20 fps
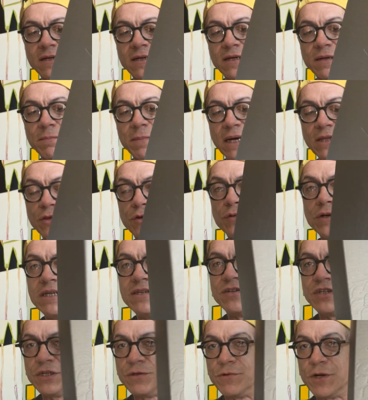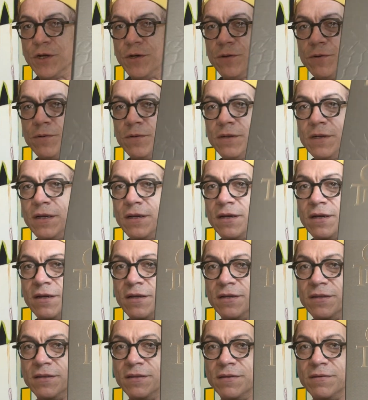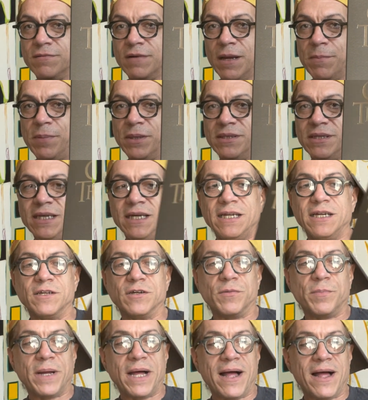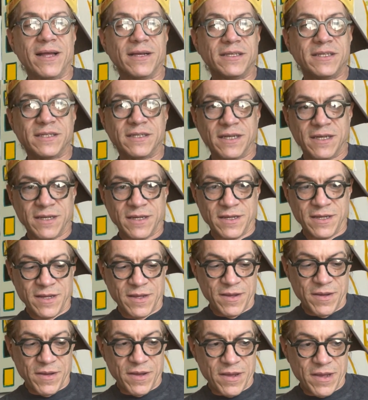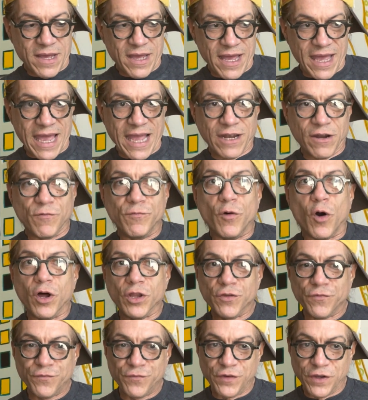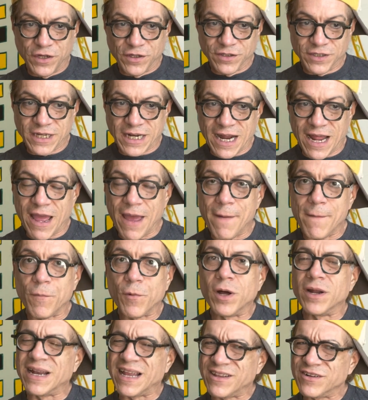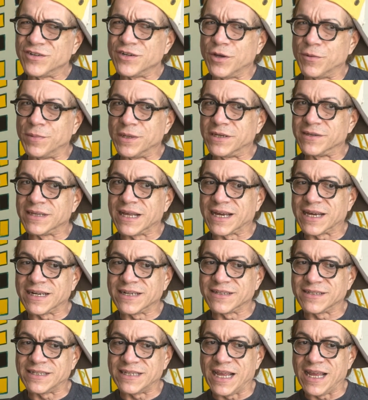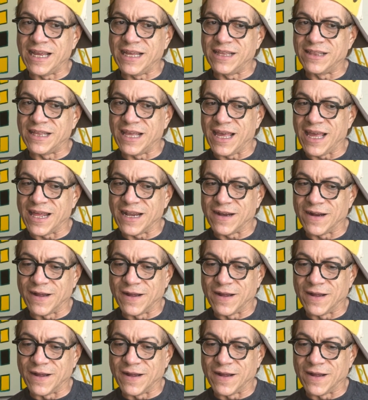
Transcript: By 3-0. Right? Petite little box. And of all the figures that I have, well, I don't know, because I gotta say that